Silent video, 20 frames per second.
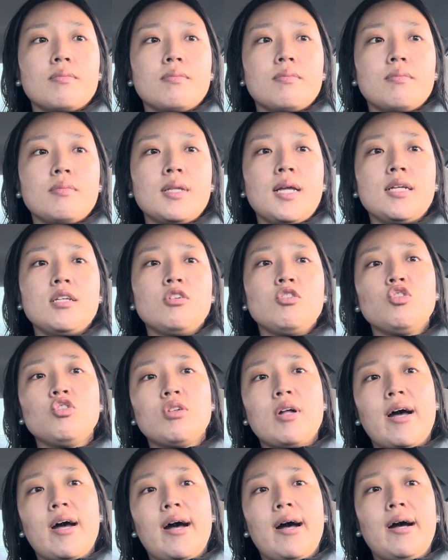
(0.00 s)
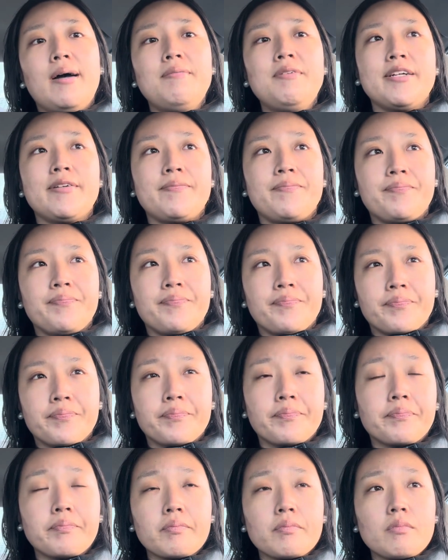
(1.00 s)
that you should have
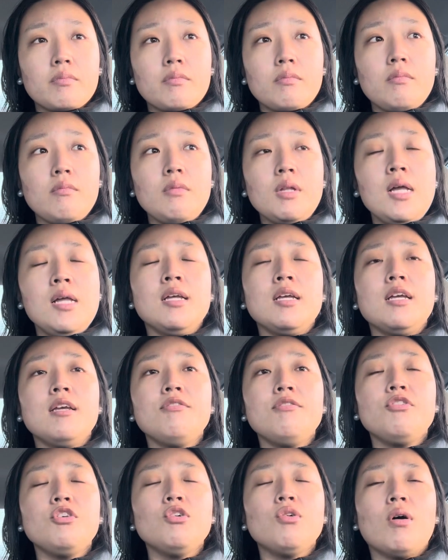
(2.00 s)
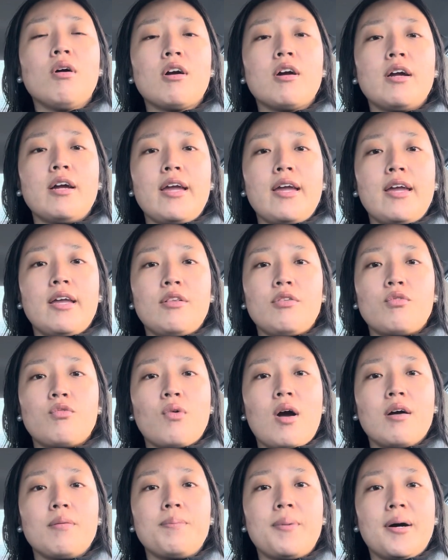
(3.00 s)
if you are at
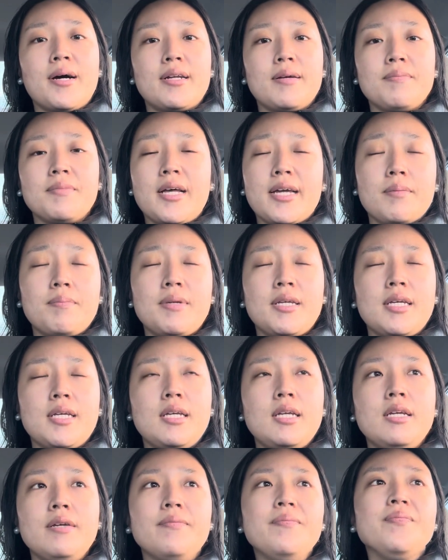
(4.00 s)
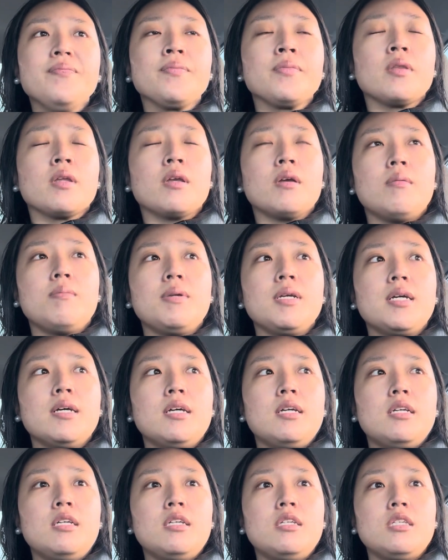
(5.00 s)
rock bottom like me,
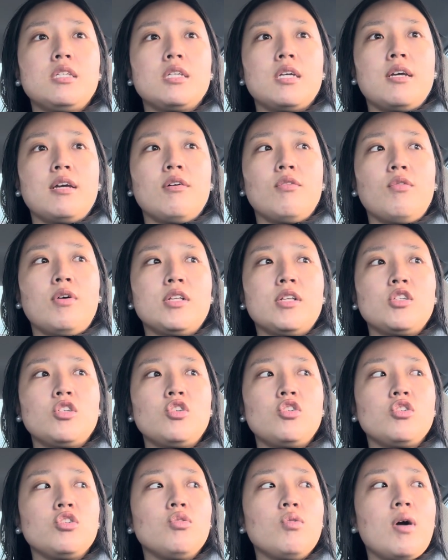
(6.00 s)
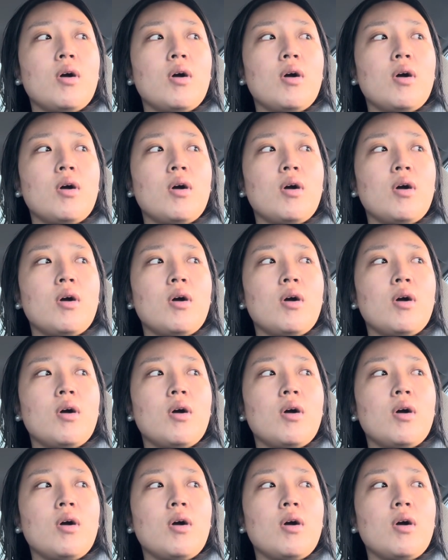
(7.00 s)
because once you